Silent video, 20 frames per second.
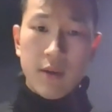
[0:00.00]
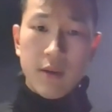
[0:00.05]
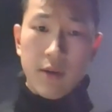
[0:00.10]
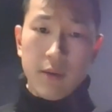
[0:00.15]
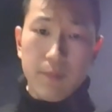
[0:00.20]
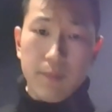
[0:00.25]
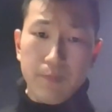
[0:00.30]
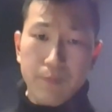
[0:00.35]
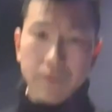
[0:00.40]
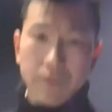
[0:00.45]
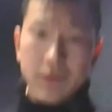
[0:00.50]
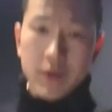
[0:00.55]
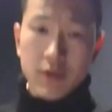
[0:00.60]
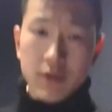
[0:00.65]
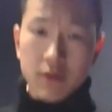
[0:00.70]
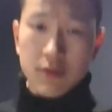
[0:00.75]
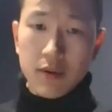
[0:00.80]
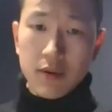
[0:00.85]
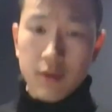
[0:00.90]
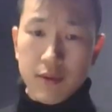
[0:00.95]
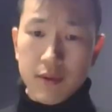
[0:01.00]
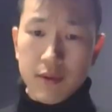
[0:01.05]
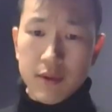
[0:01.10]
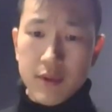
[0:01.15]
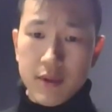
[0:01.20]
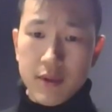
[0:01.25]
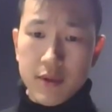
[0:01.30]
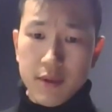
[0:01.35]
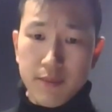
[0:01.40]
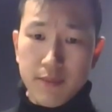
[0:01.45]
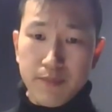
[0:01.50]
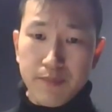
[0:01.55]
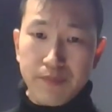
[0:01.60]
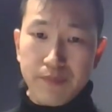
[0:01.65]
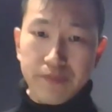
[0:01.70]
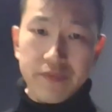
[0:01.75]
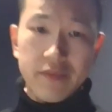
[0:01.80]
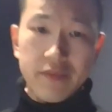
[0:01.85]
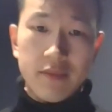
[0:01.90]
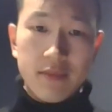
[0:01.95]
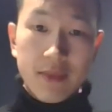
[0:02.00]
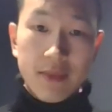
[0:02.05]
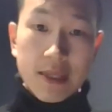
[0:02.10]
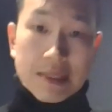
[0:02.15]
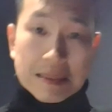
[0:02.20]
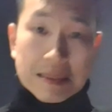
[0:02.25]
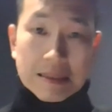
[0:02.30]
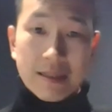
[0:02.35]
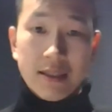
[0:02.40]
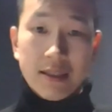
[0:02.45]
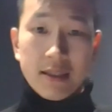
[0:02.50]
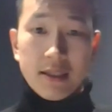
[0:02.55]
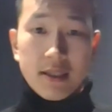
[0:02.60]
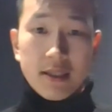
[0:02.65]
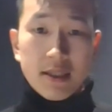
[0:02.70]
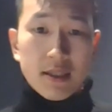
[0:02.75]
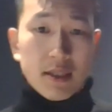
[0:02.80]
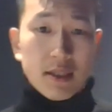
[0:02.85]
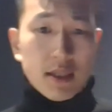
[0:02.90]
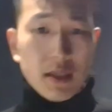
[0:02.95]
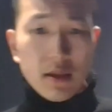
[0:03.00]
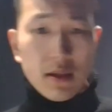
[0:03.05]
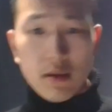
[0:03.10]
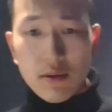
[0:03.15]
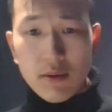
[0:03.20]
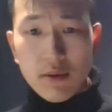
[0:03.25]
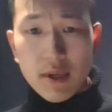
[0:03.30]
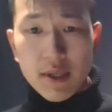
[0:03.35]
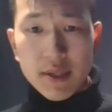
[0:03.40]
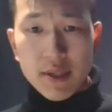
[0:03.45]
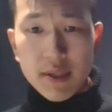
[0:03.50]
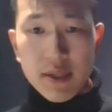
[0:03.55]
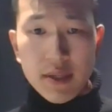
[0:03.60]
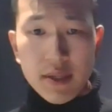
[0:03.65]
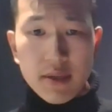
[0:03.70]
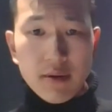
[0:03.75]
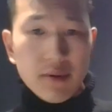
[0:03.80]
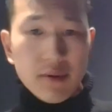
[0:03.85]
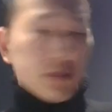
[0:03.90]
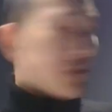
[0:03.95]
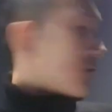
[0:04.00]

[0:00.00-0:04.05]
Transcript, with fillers: Um, so you know, it's um, a lot less detail I